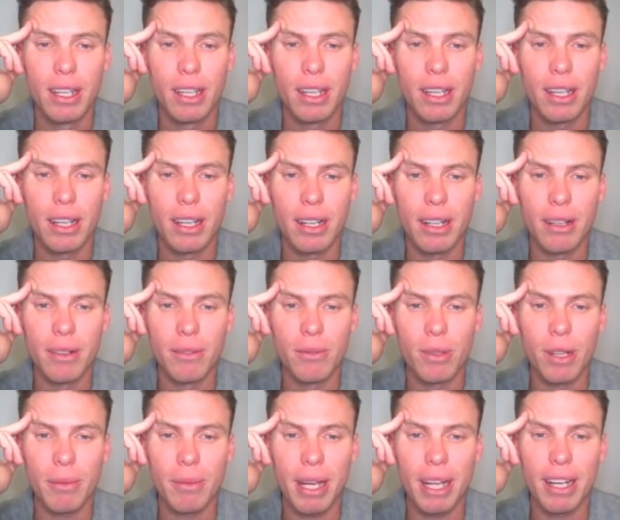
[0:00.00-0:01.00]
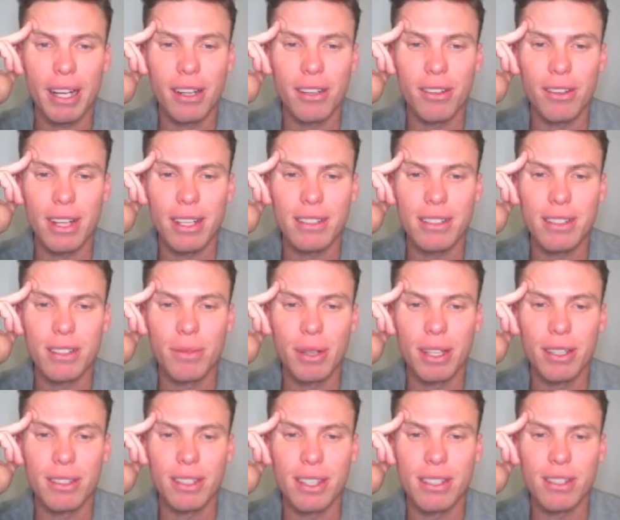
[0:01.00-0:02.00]
Uh, went up 800 ranks this week
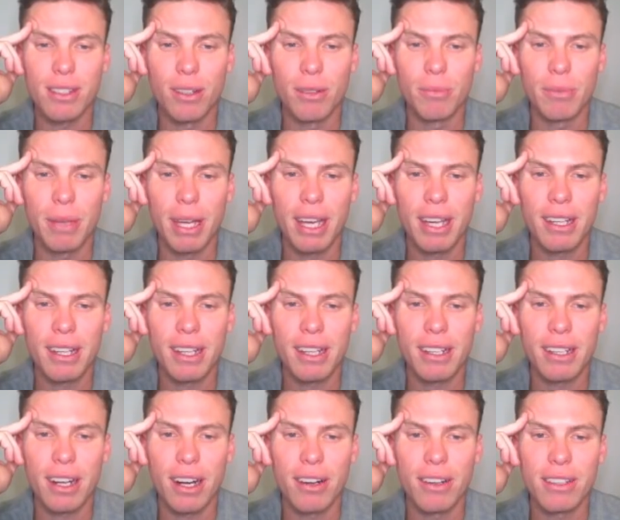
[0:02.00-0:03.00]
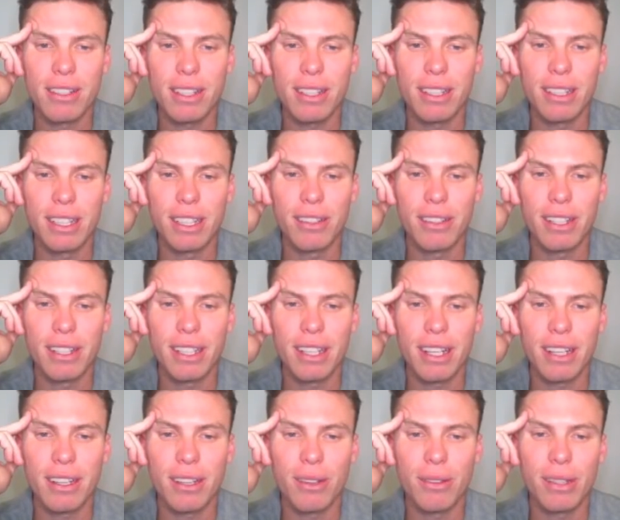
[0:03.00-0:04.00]
because I sold Mann and Curran to Cleary
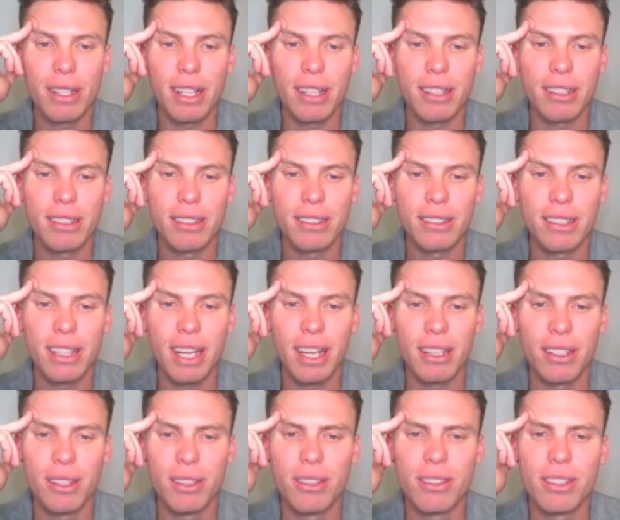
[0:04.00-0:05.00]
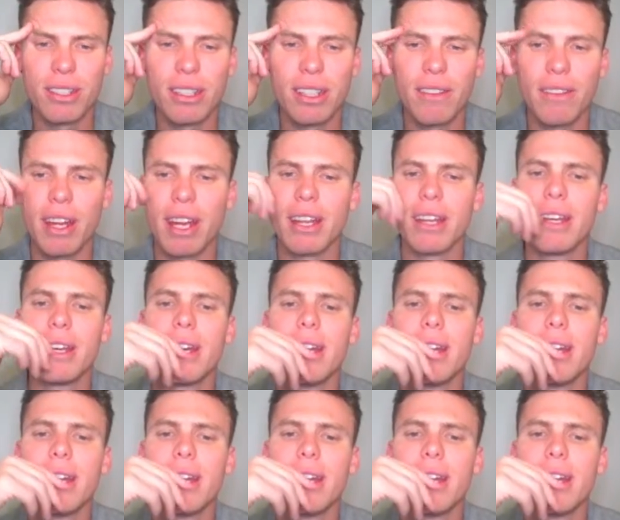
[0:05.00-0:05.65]
and Cola. Yeah, huge. Love that.